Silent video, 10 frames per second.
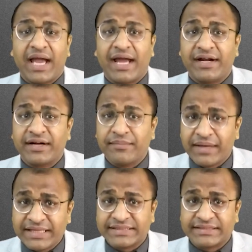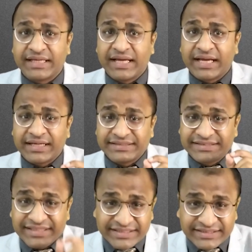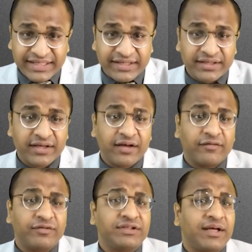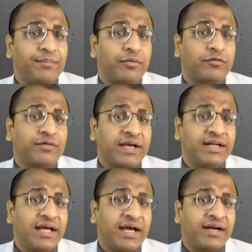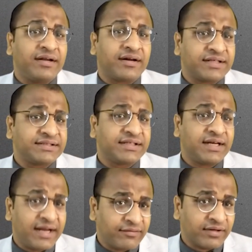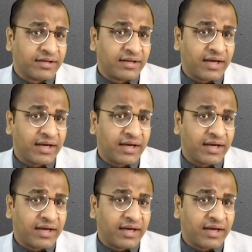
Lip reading: and remains consistent with their profile and risk level.